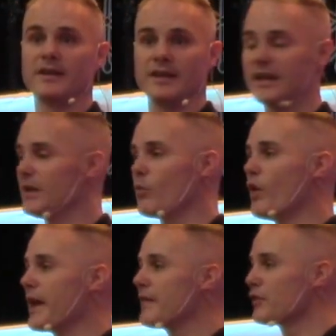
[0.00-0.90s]
in
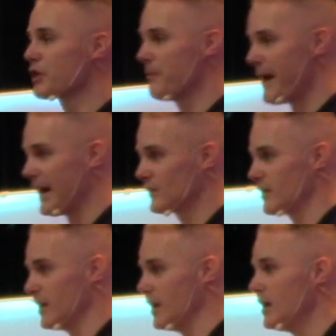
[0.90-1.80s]
whatever
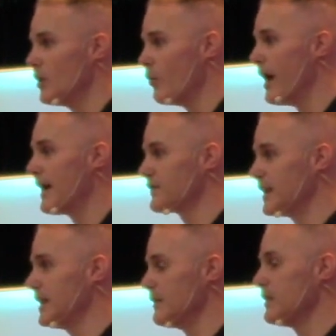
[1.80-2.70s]
capacity, will have to
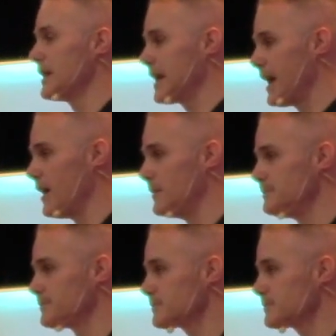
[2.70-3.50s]
give an account